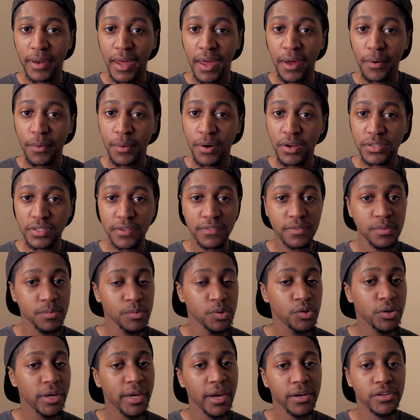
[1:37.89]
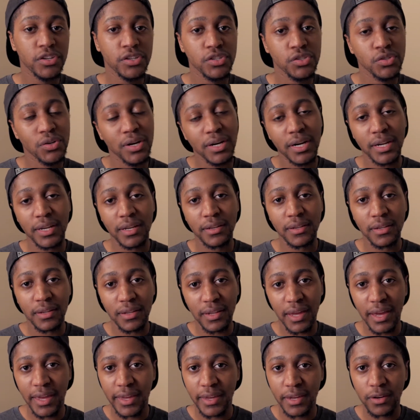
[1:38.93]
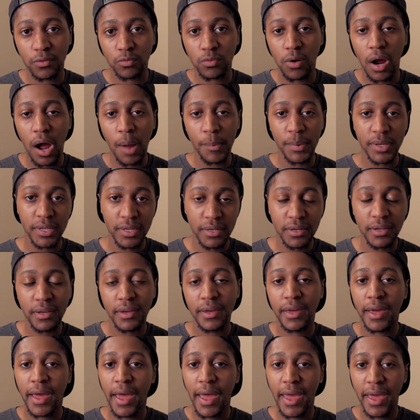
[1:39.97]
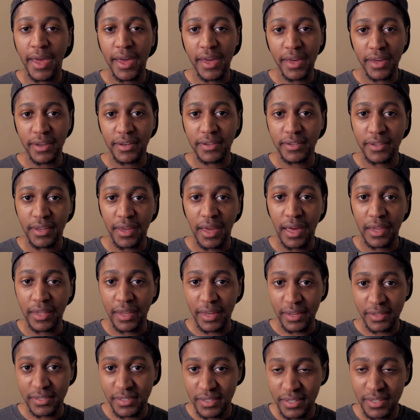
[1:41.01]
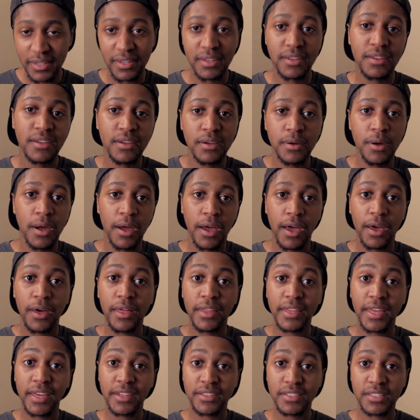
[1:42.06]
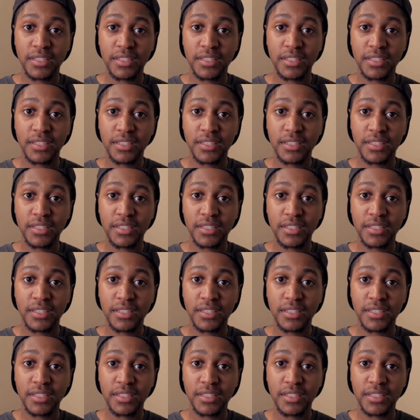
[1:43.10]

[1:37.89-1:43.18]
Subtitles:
now we also have some new characters joining, like Robin and Alexei, and then